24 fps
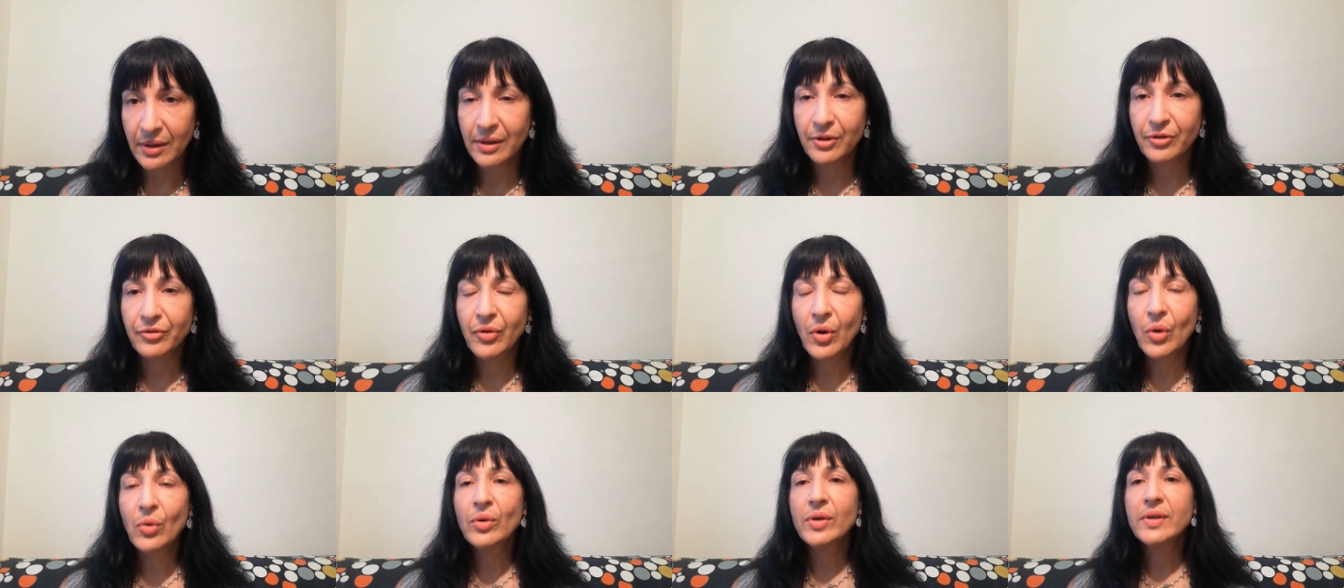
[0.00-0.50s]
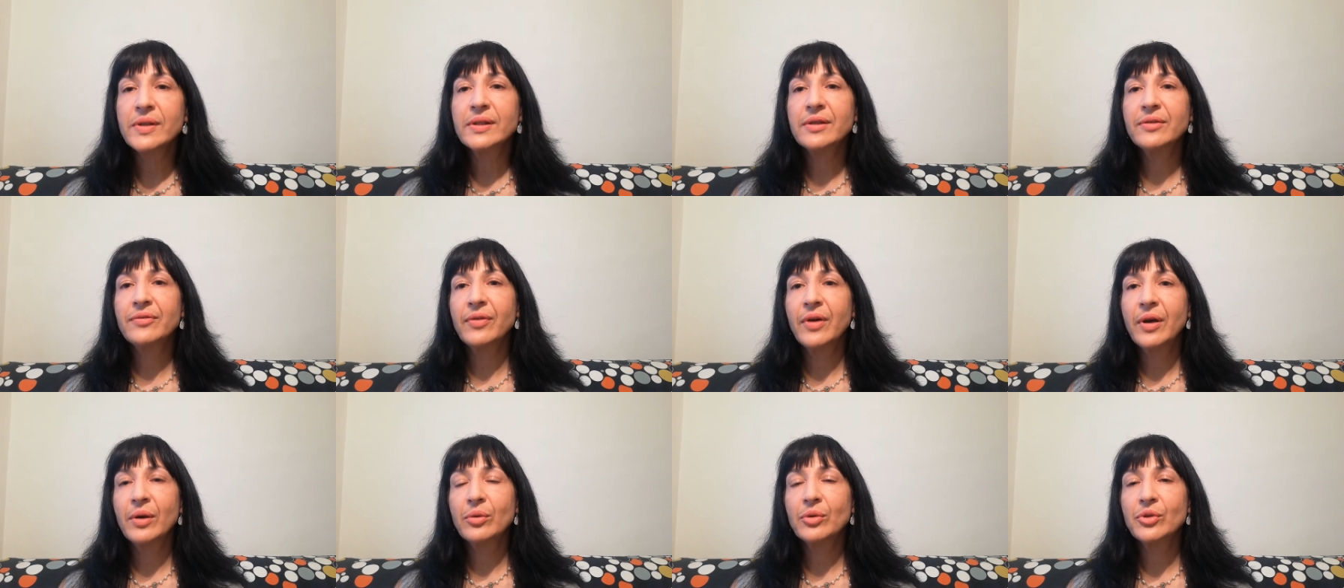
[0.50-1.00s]
The focus
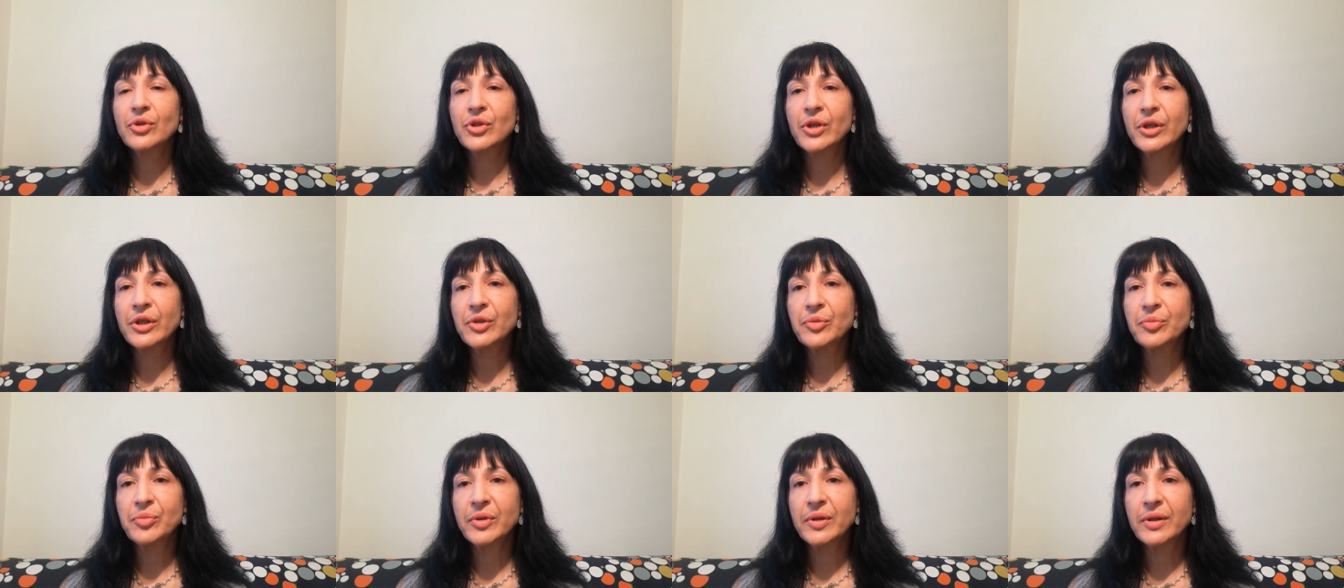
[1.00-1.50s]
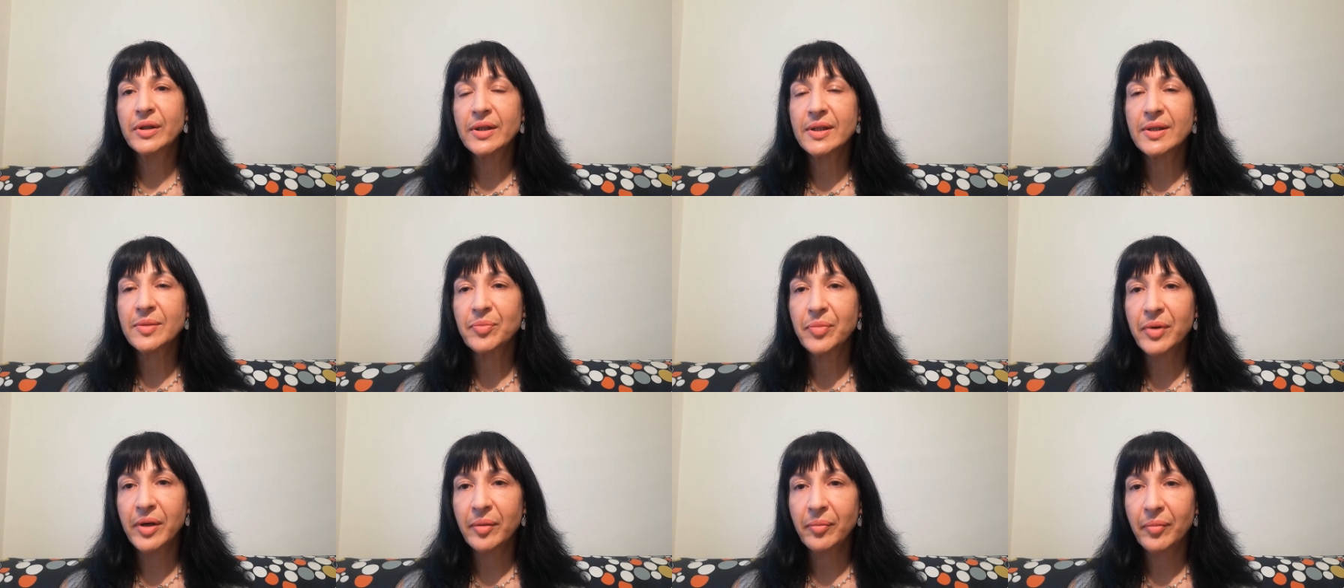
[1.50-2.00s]
of our judgment is
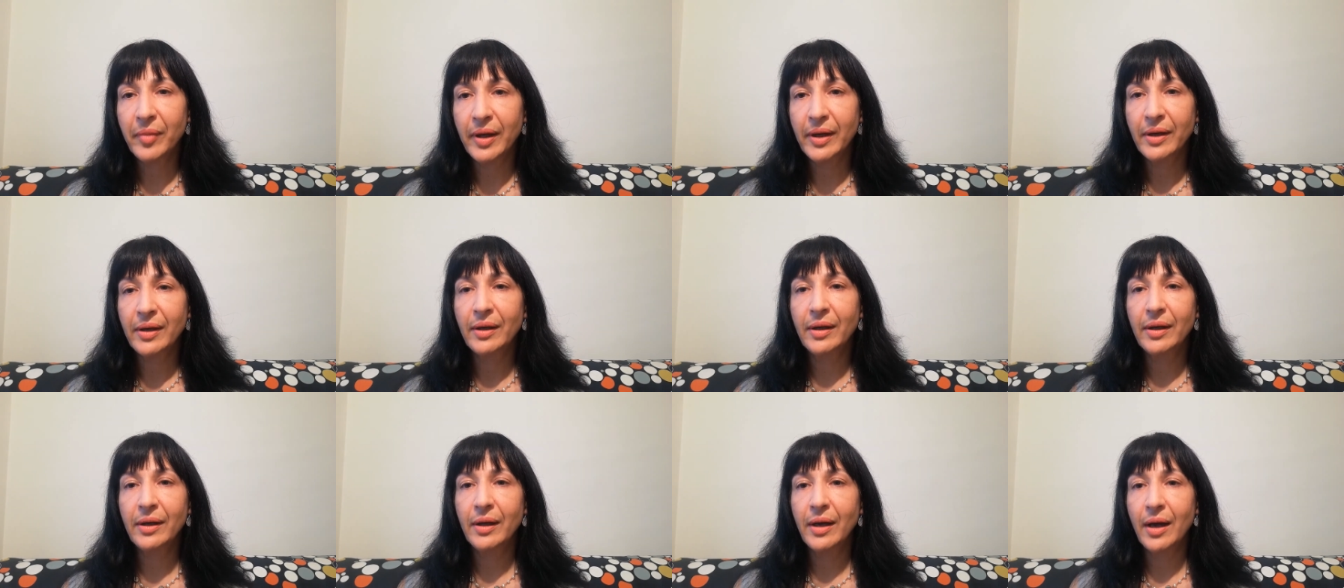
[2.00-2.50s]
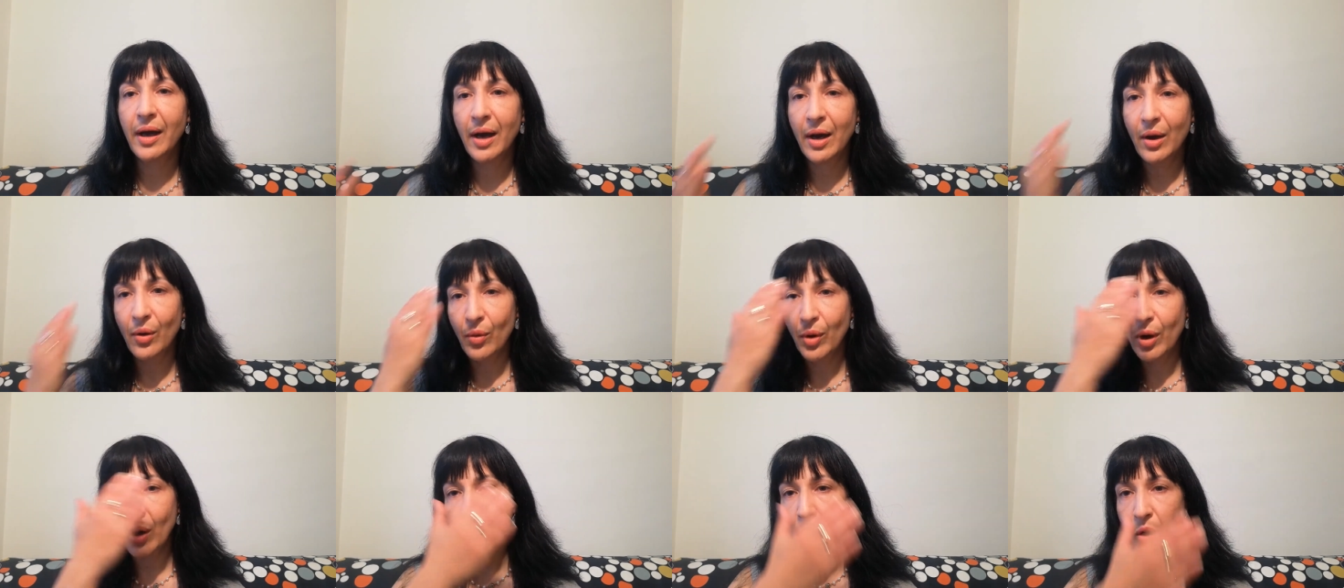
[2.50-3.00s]
primarily
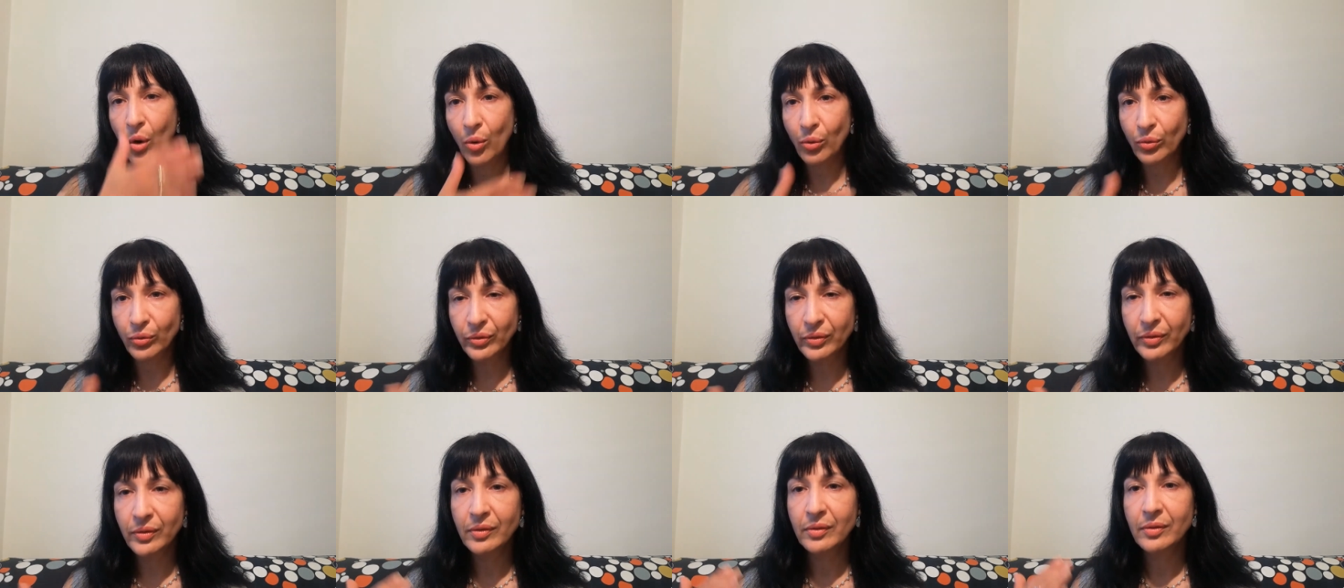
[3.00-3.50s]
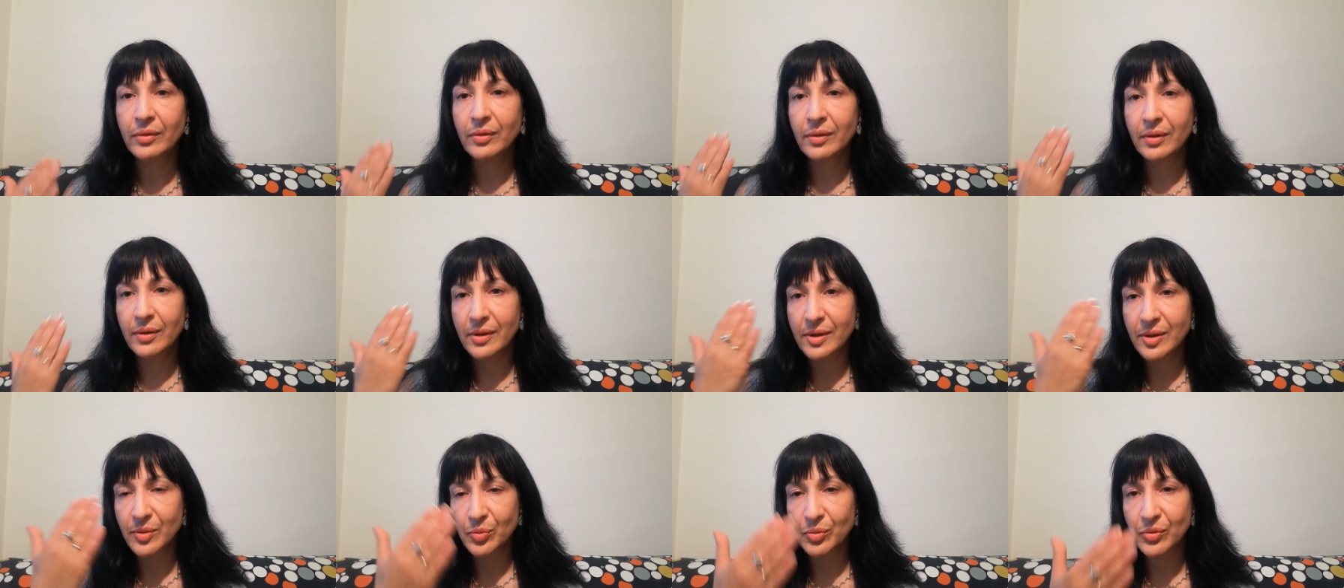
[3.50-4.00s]
our own
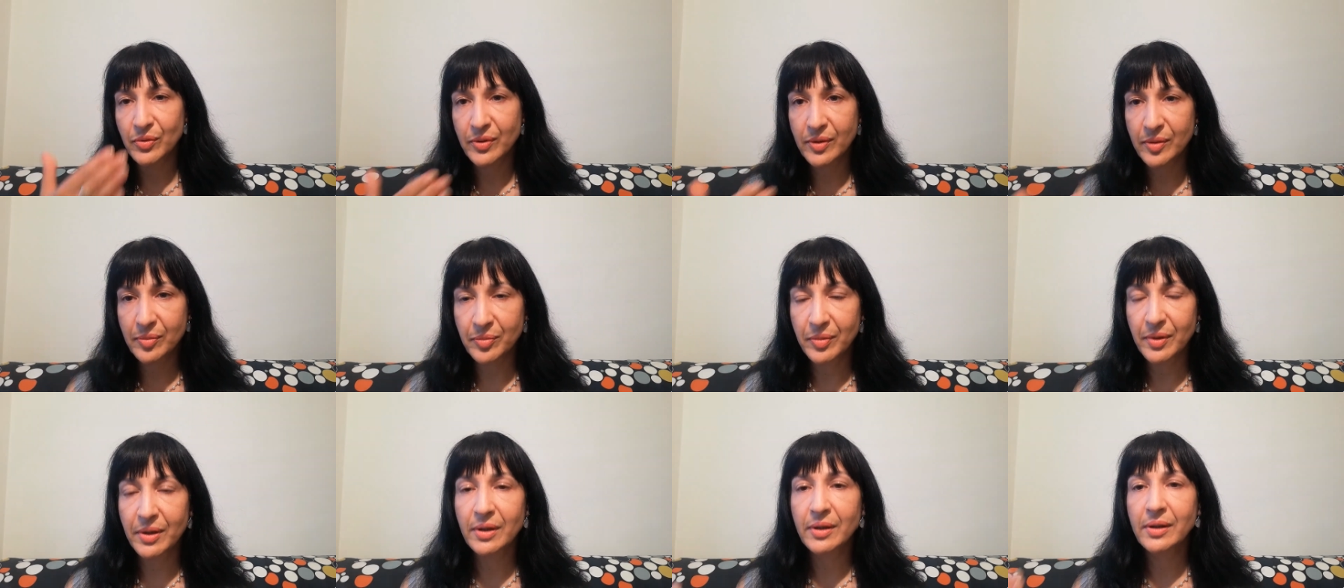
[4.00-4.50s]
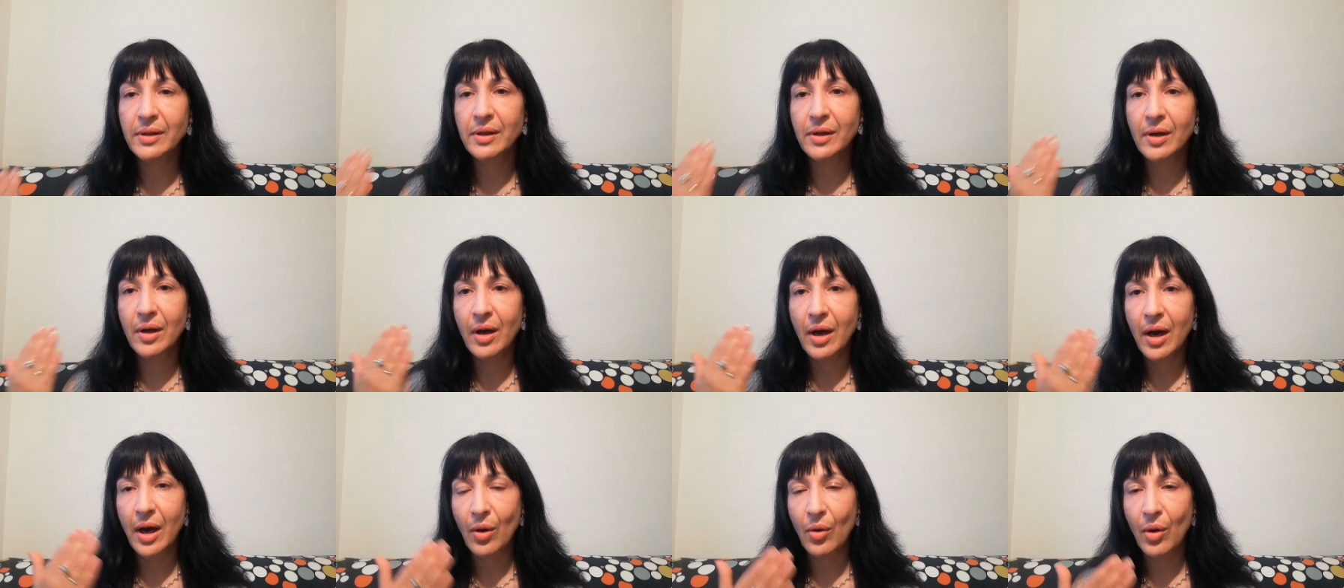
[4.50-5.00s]
responsibility,
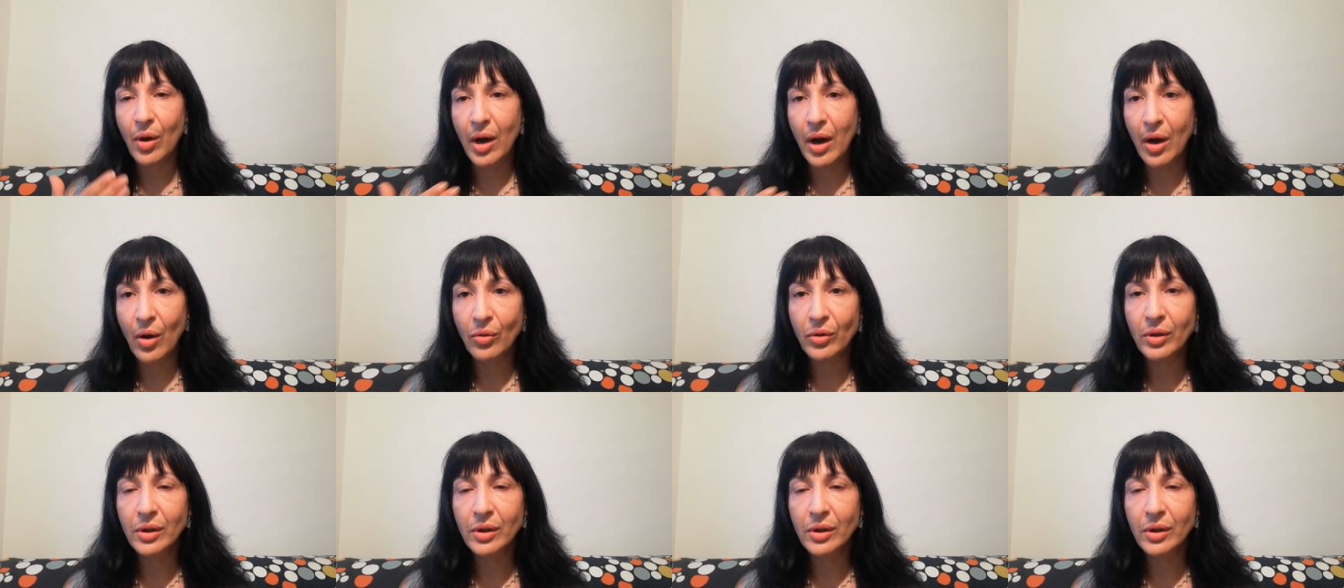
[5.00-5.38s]
our own